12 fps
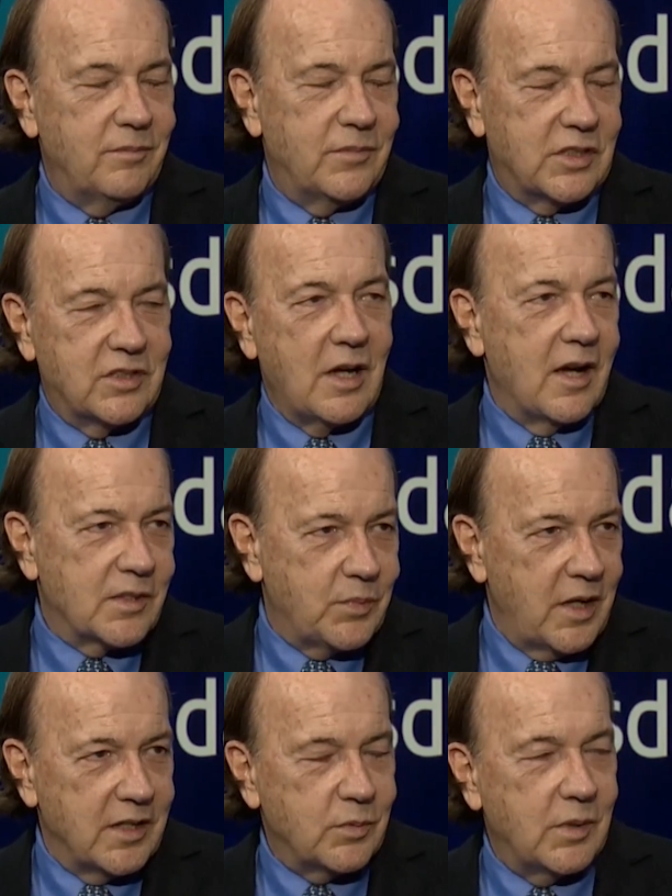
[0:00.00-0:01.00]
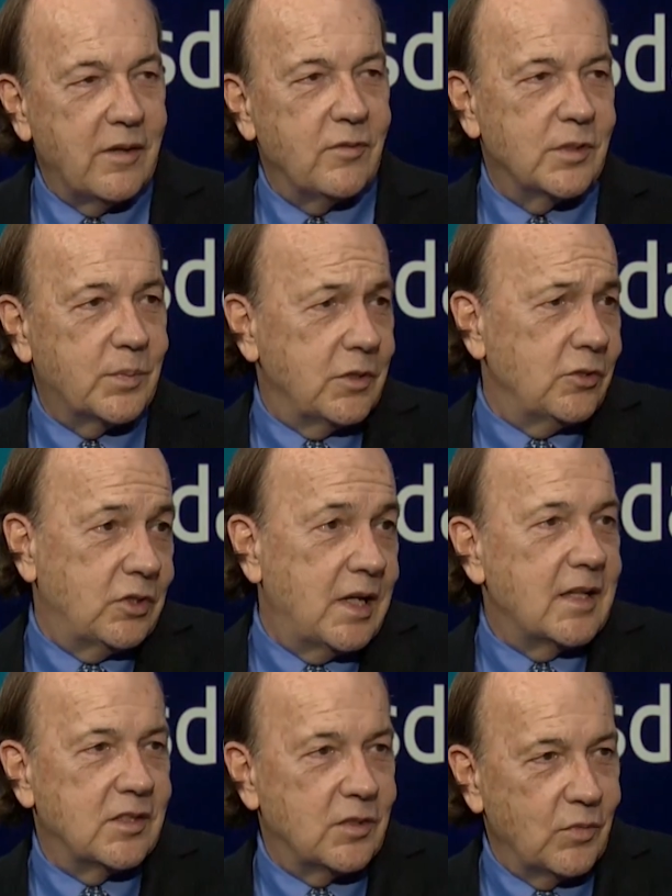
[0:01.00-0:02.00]
stocks, bonds, whatever, is because you're
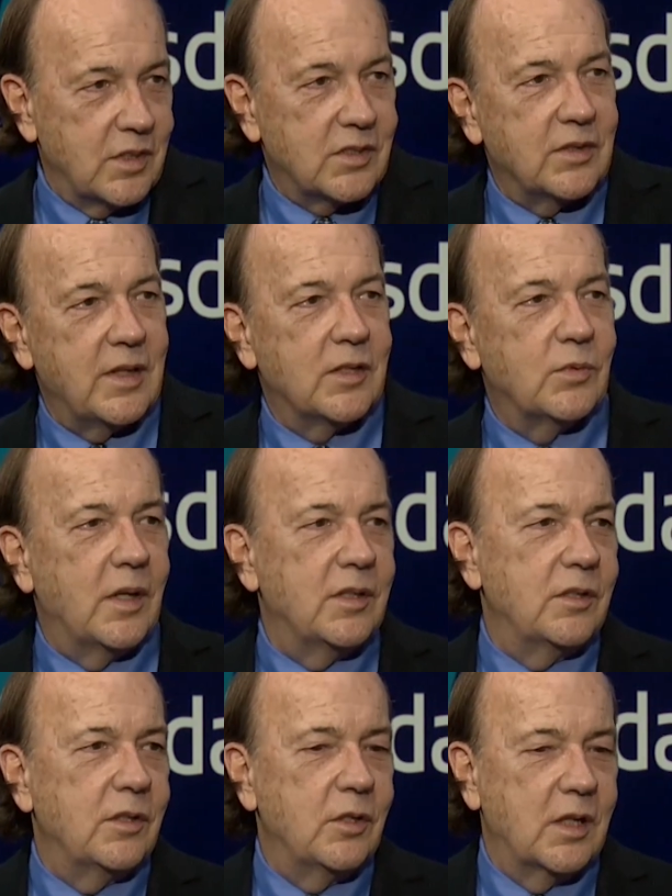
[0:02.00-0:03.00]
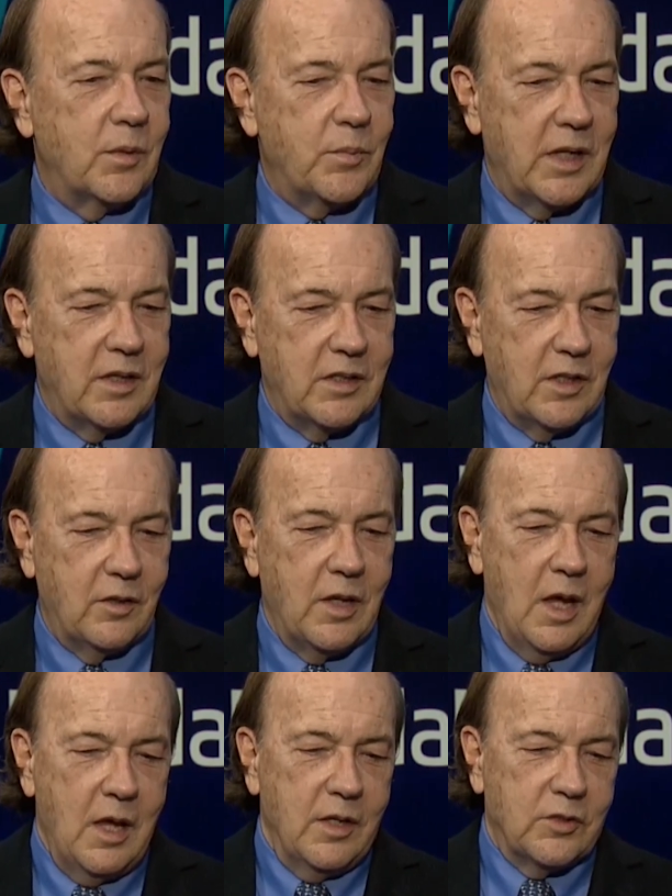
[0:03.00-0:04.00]
taking some risk and that's why you get paid a yield.
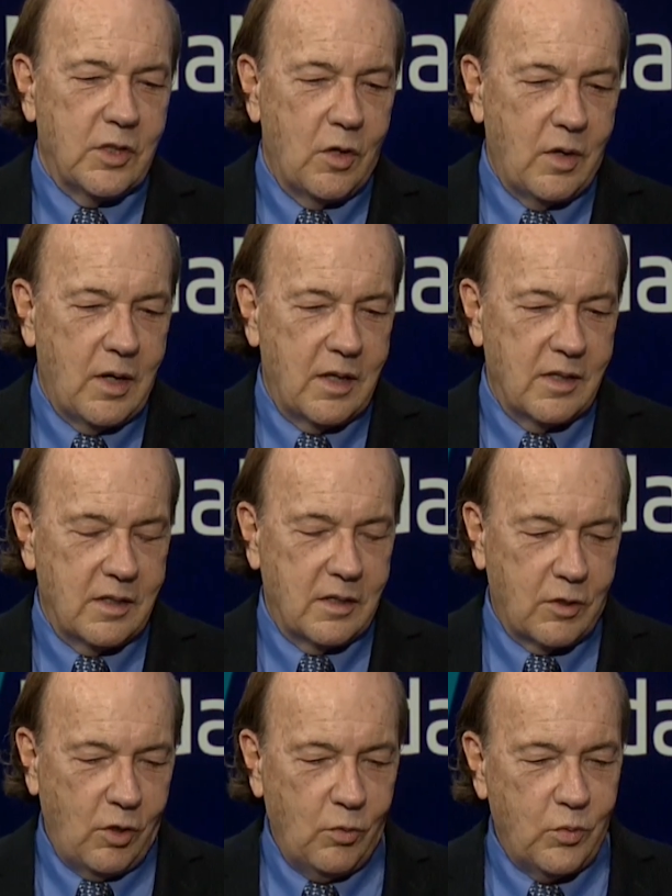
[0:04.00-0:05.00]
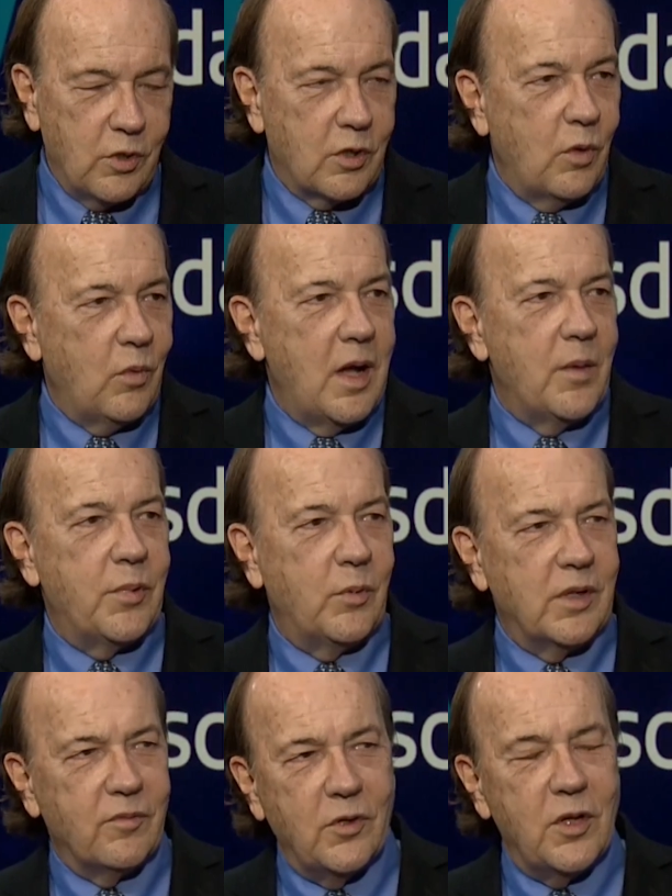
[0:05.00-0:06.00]
So gold will go up, but
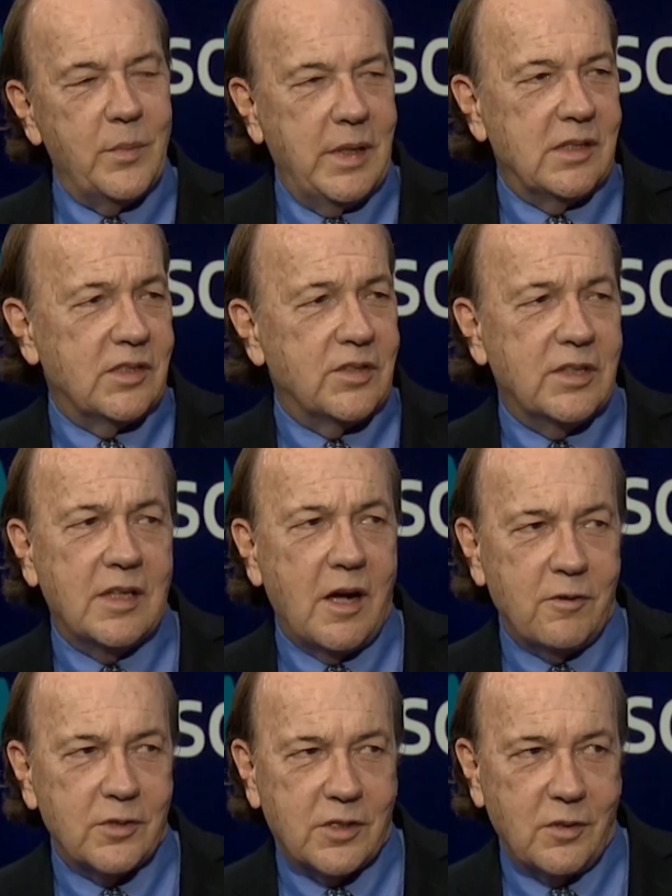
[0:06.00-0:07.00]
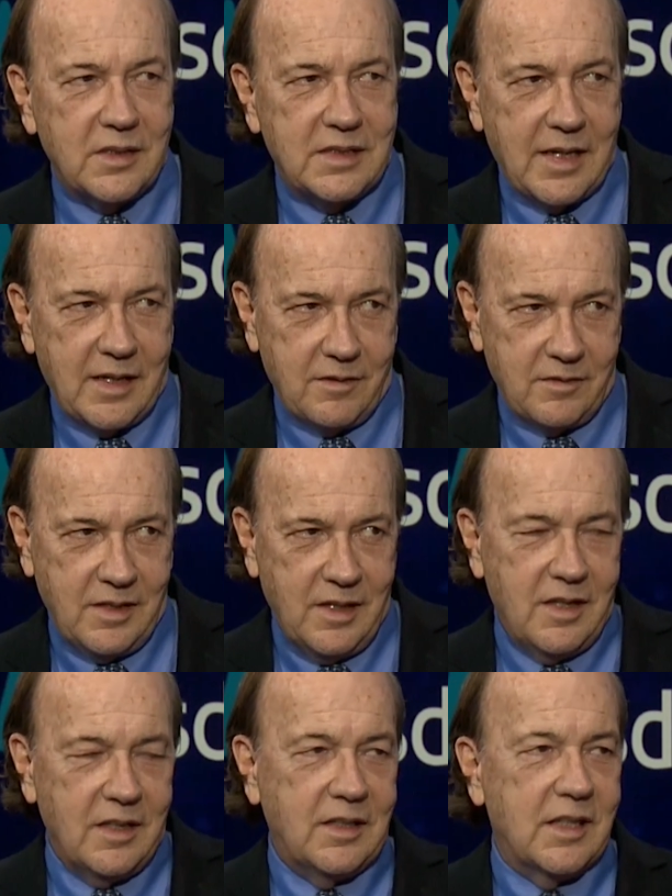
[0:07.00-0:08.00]
what it really means is the dollar's going down.
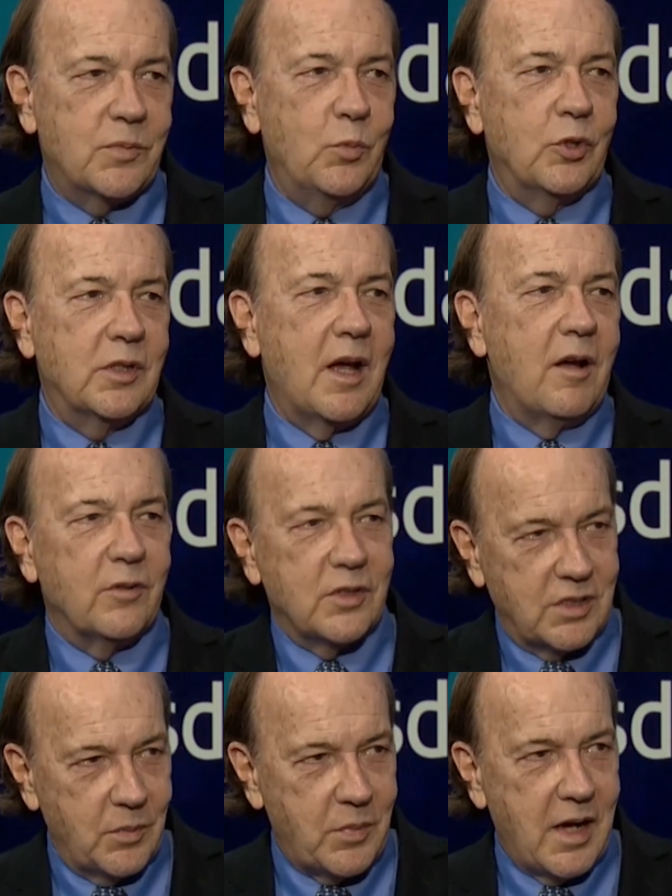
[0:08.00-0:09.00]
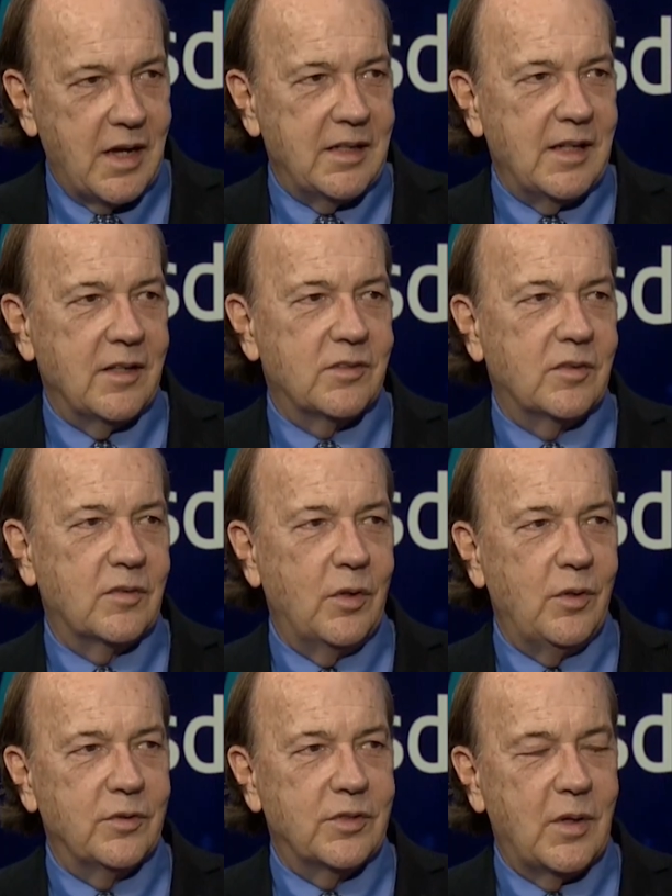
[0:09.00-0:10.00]
Takes more dollars to buy an ounce of
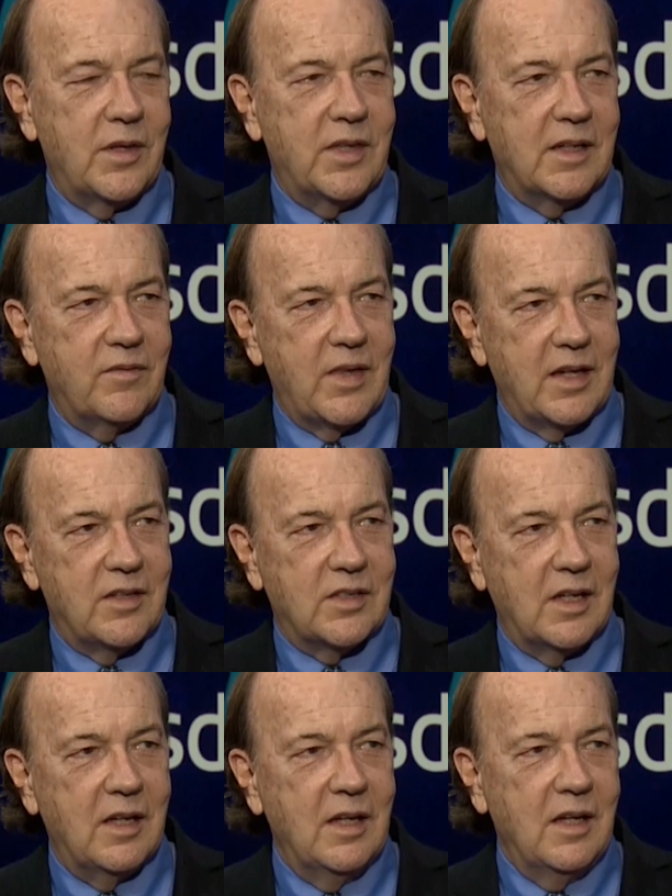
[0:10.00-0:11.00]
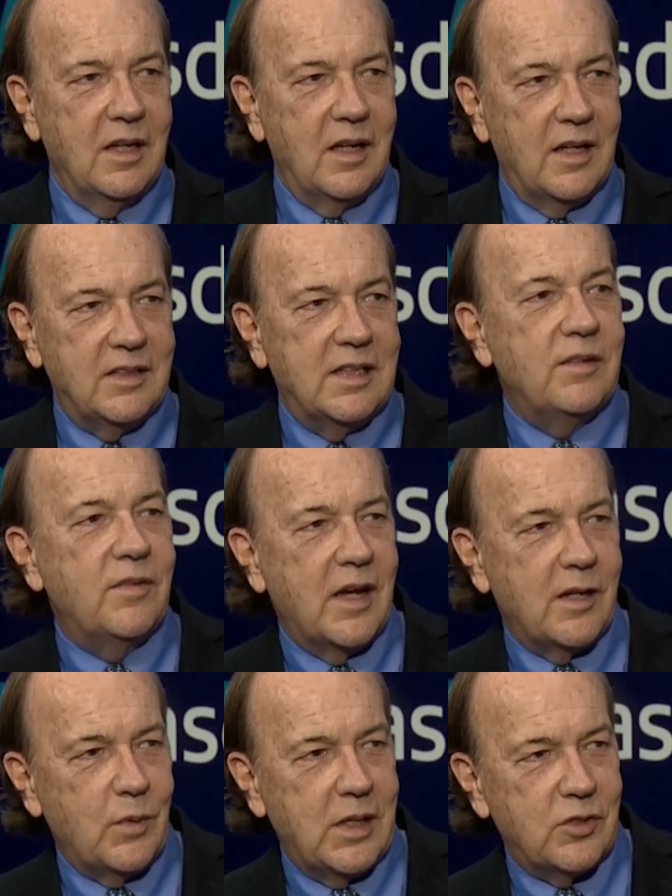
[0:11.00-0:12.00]
gold. So I think of that as a
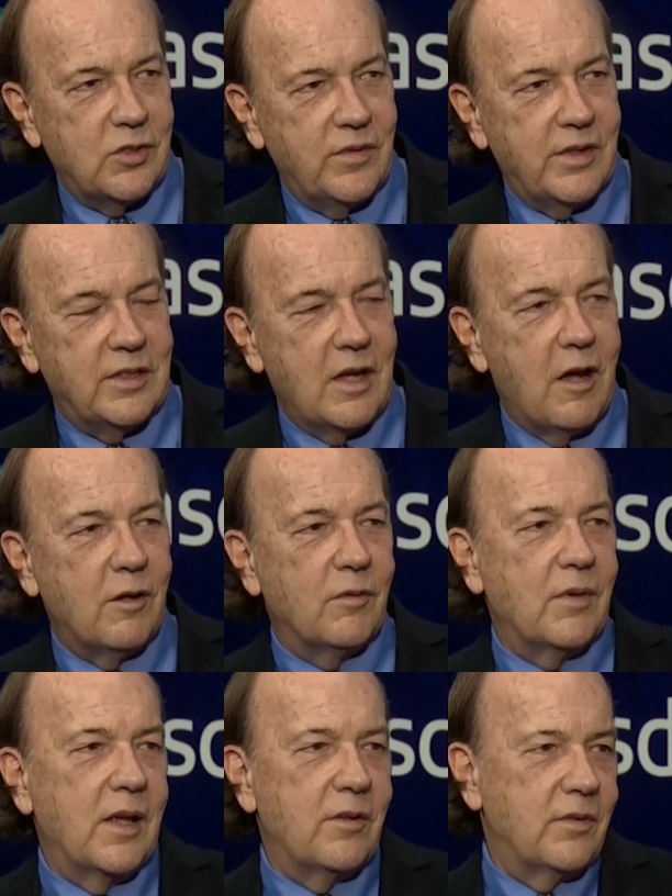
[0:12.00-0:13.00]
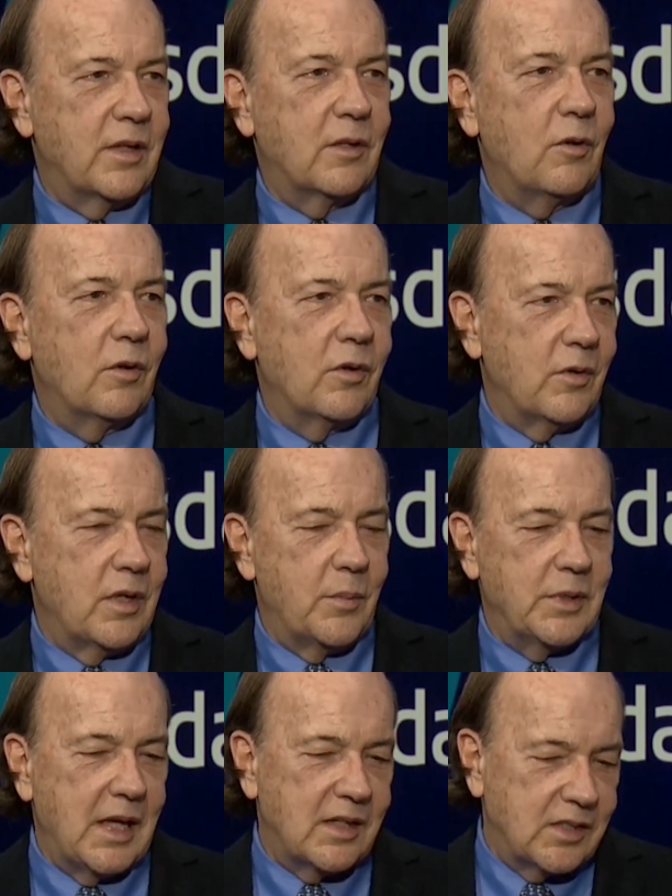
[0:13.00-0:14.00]
devaluation of the dollar rather than gold going up.
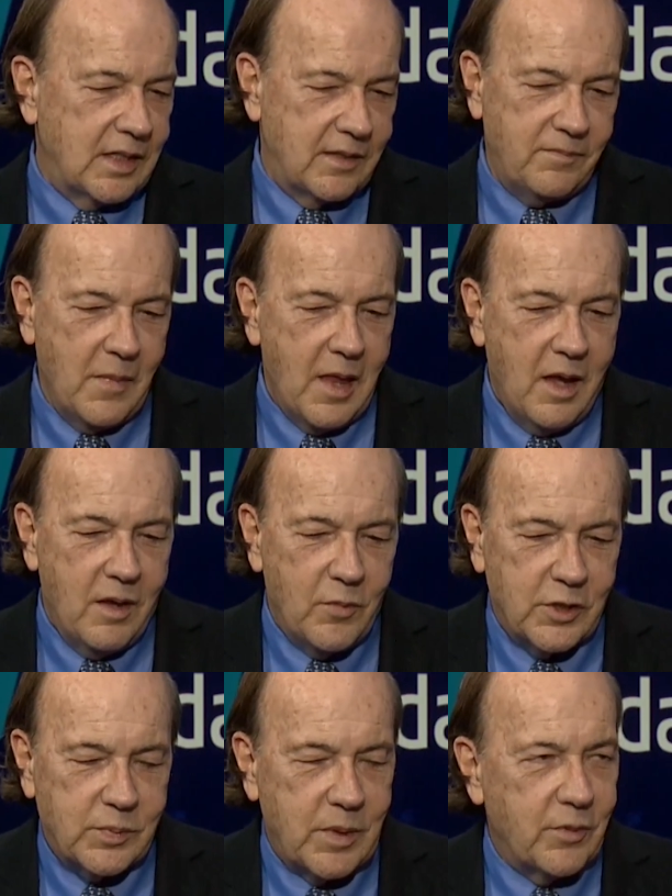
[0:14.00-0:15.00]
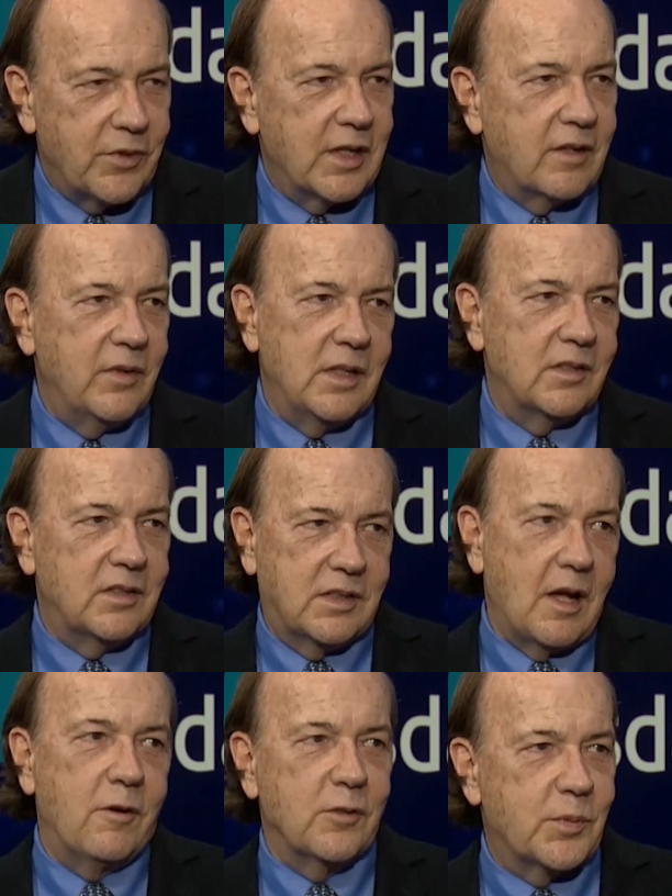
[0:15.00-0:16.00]
But that said, most people think of it as
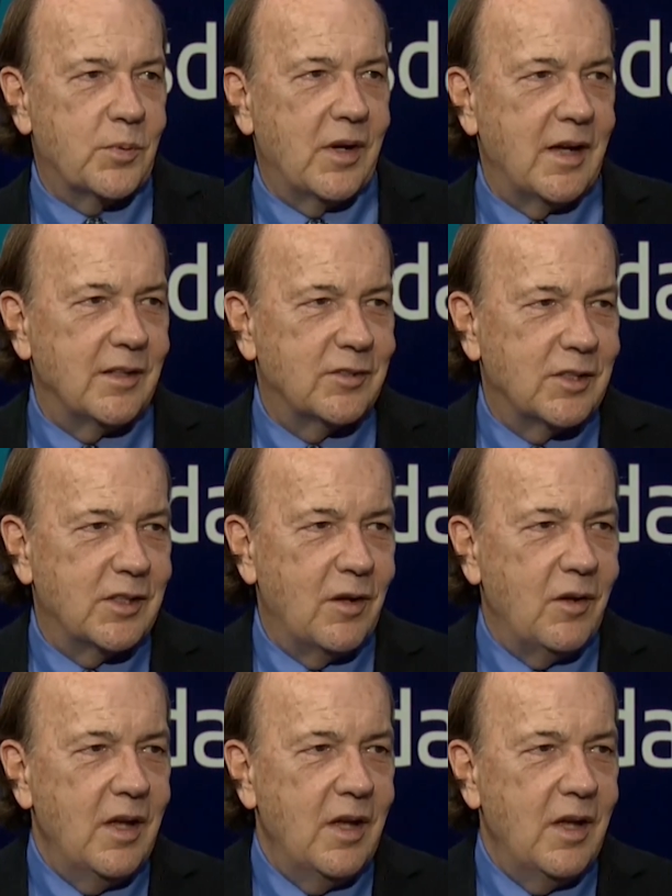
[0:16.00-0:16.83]
dollars per ounce, you know.